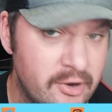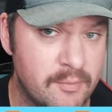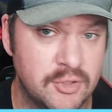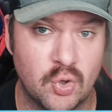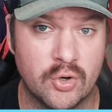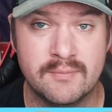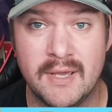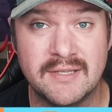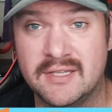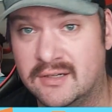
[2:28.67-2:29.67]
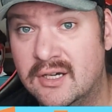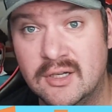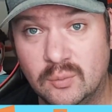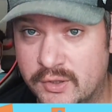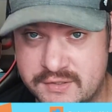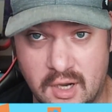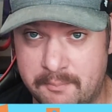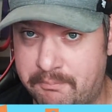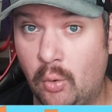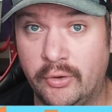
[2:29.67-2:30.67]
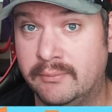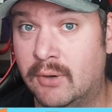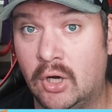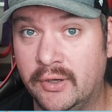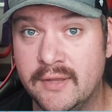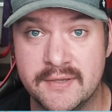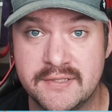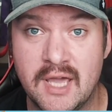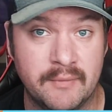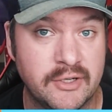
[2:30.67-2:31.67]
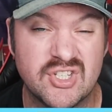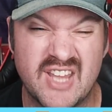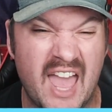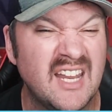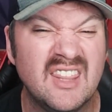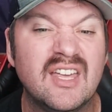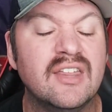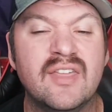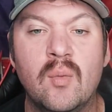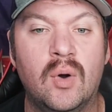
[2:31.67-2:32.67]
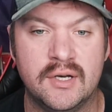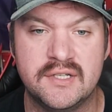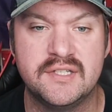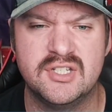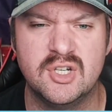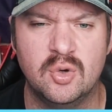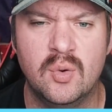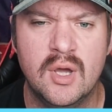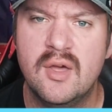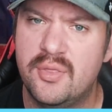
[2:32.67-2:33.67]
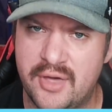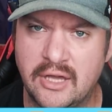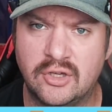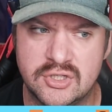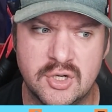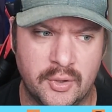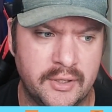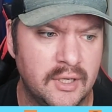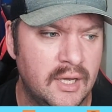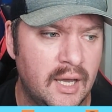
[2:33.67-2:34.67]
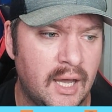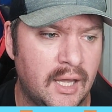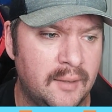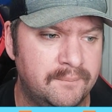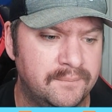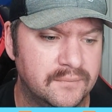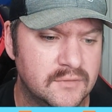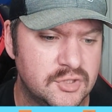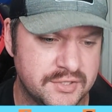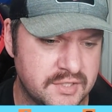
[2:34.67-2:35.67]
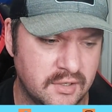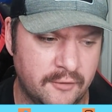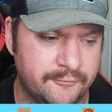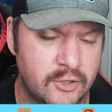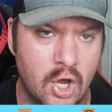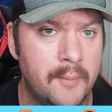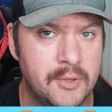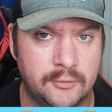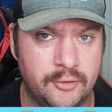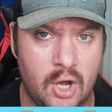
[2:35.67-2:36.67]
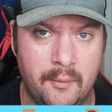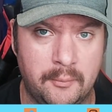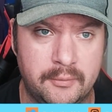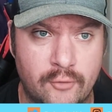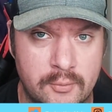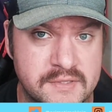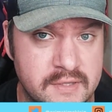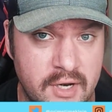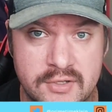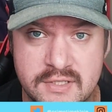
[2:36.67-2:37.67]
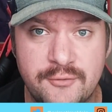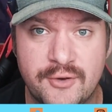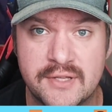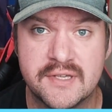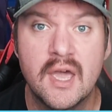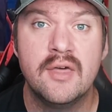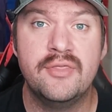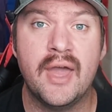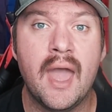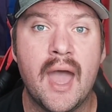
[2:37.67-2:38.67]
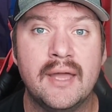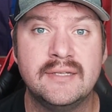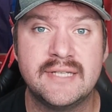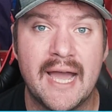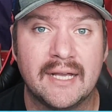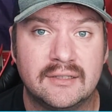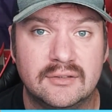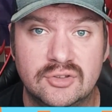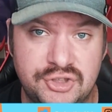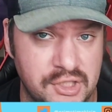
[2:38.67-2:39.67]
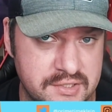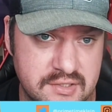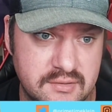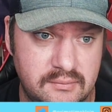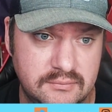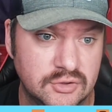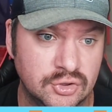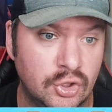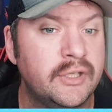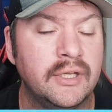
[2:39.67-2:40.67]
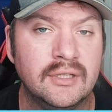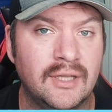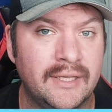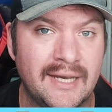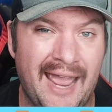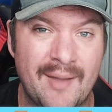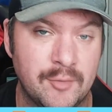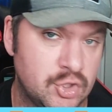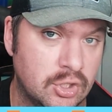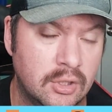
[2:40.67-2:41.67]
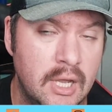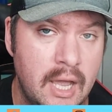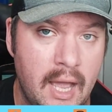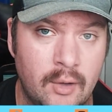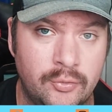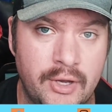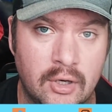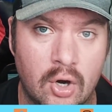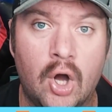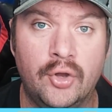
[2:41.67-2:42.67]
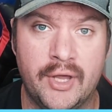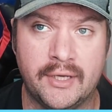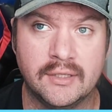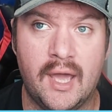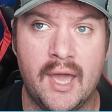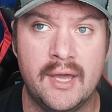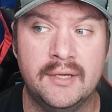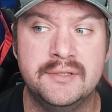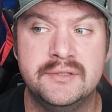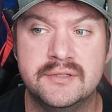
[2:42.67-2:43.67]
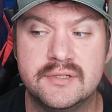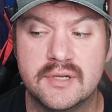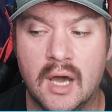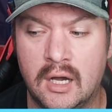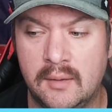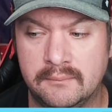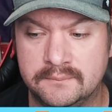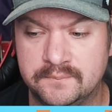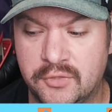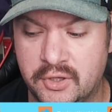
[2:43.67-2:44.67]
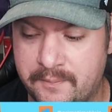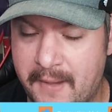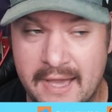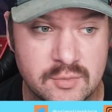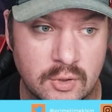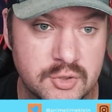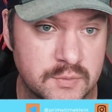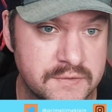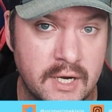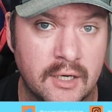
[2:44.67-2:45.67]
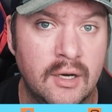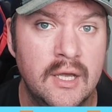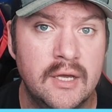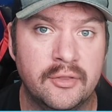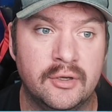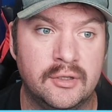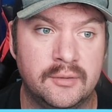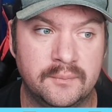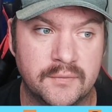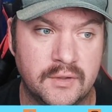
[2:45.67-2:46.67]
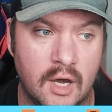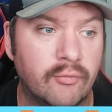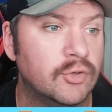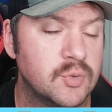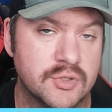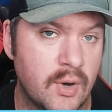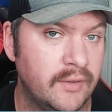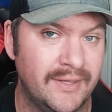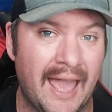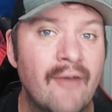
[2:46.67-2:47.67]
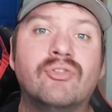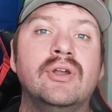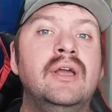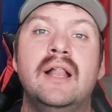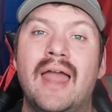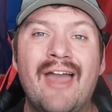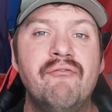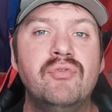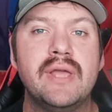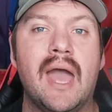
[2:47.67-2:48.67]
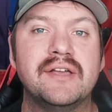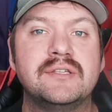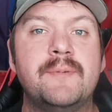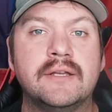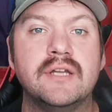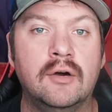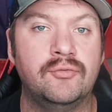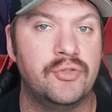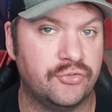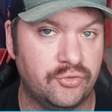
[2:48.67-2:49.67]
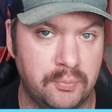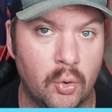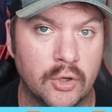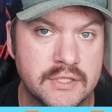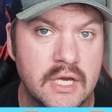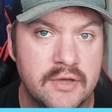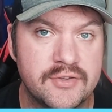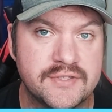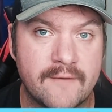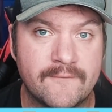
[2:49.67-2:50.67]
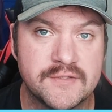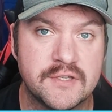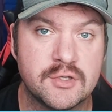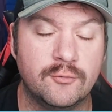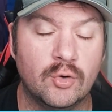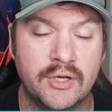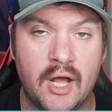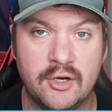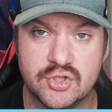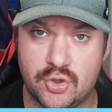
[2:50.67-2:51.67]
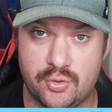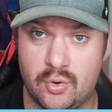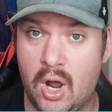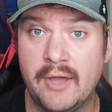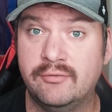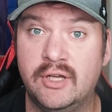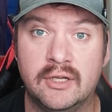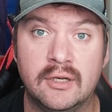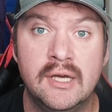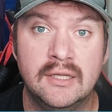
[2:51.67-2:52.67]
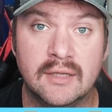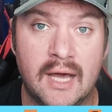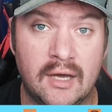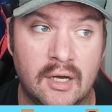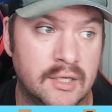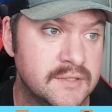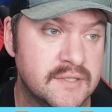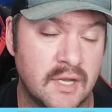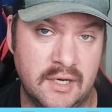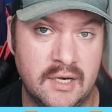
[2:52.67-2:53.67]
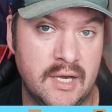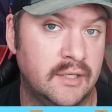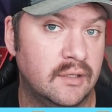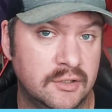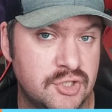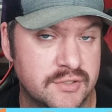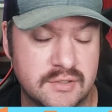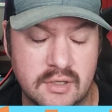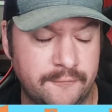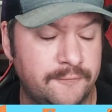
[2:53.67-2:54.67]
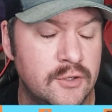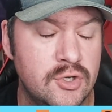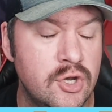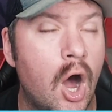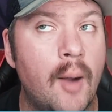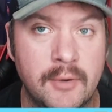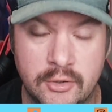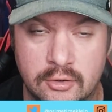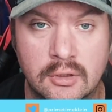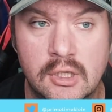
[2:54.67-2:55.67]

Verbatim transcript: but Jordan Mason was a bowling ball in this game. Like, just anything they wanted to do, they could do it. Um, just a, a phenomenal, phenomenal performance. And then on defense, they had Dak just looking like an amateur out there all night. And um, the, the pass rush was there. The, the coverage was great. Like, every every aspect of the sport, the San Francisco forty-niners thrived in on Sunday night. Just a phenomenal